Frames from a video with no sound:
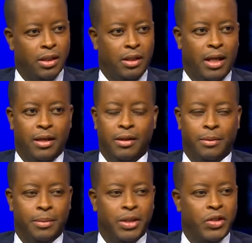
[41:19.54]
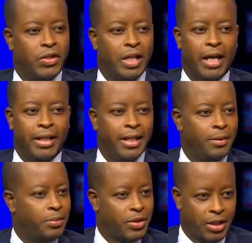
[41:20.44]
that number is
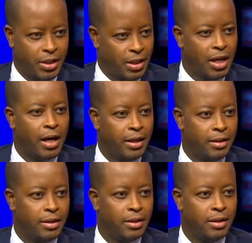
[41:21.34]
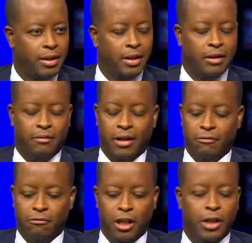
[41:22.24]
98% and higher, right?
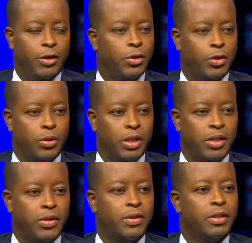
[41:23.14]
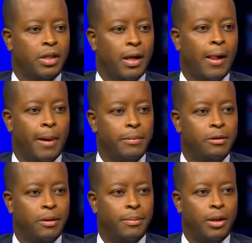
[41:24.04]
Rarely do students
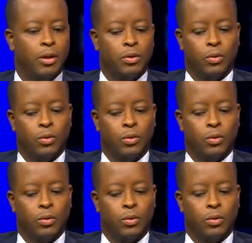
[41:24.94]
drop out.